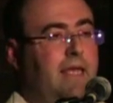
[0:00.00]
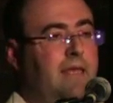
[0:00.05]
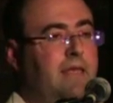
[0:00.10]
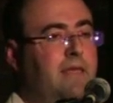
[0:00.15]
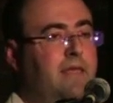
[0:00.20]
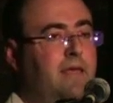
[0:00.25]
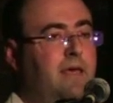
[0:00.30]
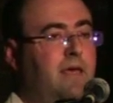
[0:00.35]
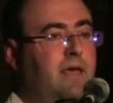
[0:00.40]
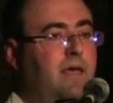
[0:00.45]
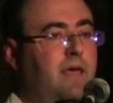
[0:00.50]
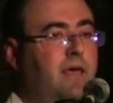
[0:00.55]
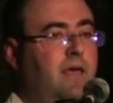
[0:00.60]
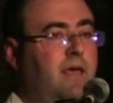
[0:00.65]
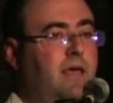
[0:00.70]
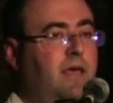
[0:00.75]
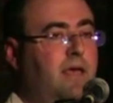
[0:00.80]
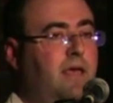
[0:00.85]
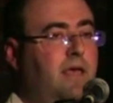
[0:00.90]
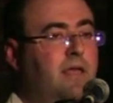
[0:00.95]

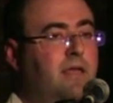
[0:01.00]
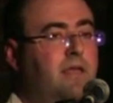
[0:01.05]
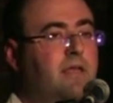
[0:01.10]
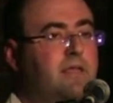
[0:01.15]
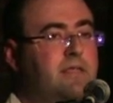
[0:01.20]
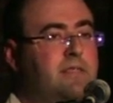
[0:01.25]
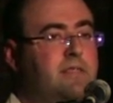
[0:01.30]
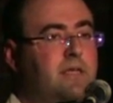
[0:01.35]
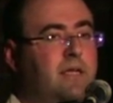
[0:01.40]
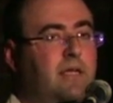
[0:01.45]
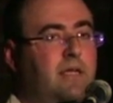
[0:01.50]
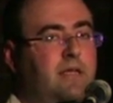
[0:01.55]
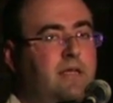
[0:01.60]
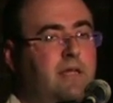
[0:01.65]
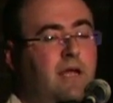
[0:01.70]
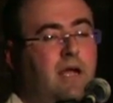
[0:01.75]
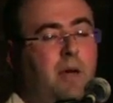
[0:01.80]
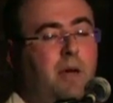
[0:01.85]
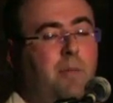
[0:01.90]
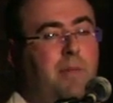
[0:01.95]
the industry,
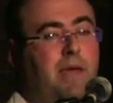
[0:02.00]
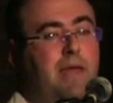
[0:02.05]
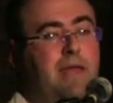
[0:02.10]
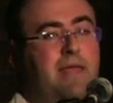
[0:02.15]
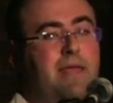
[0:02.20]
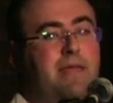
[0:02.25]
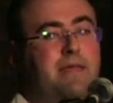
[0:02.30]
there are many